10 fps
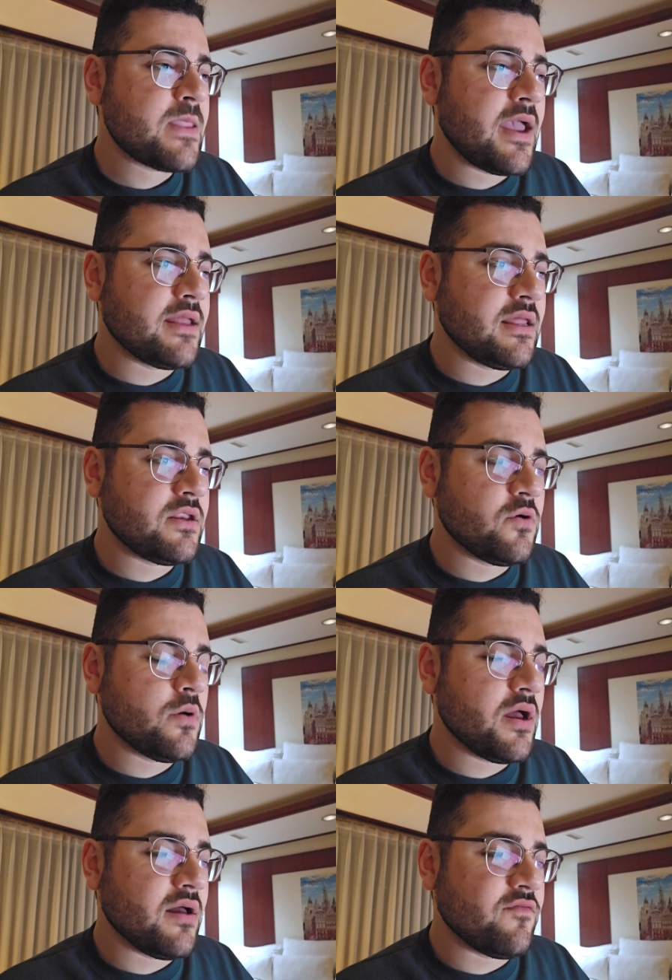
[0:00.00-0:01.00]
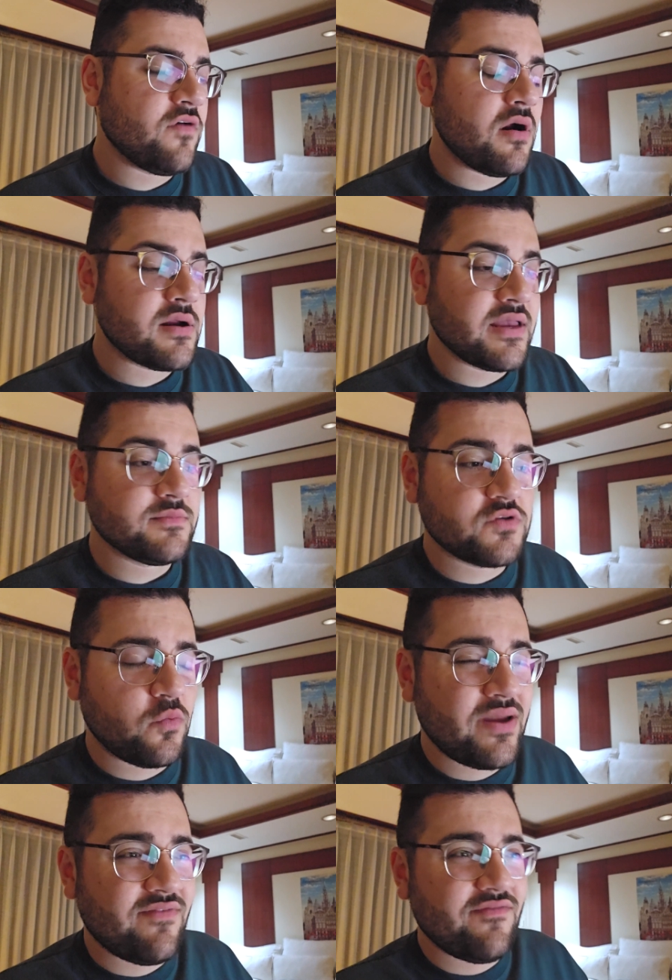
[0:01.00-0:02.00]
And I know for our game store, we
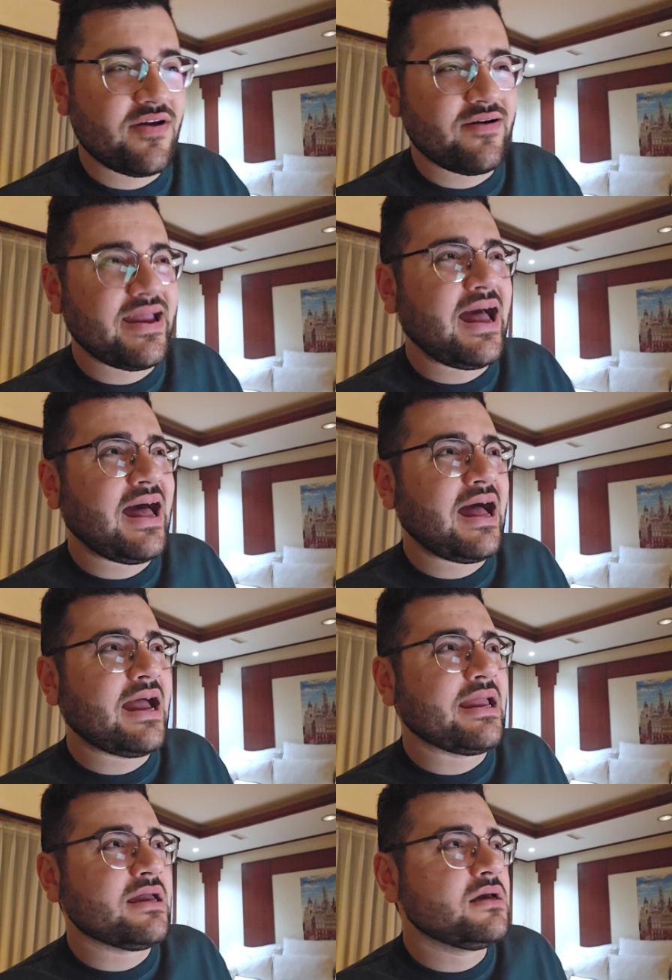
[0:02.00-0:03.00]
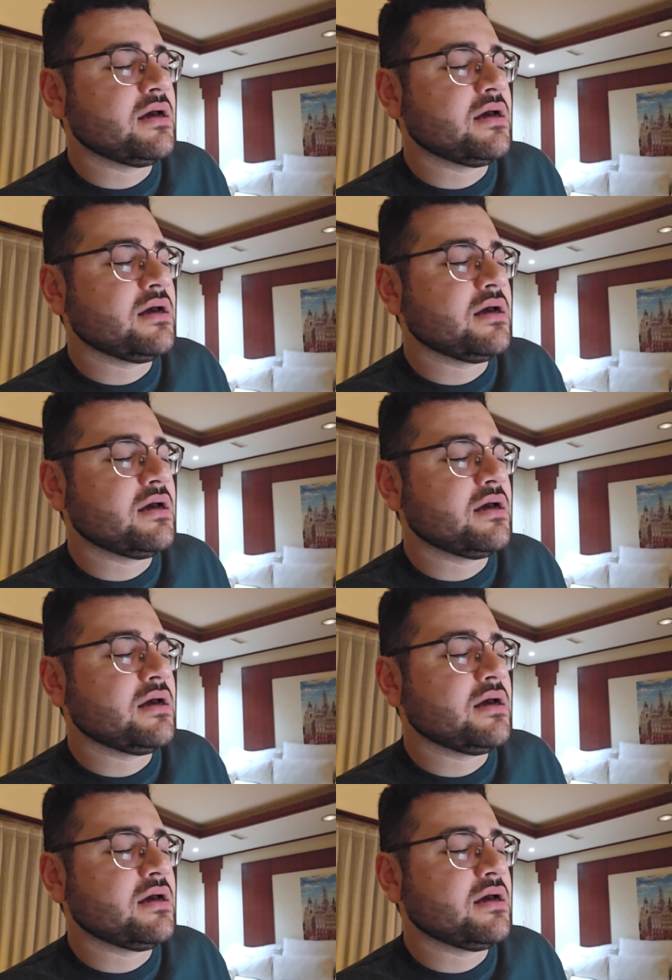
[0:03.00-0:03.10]
have a very high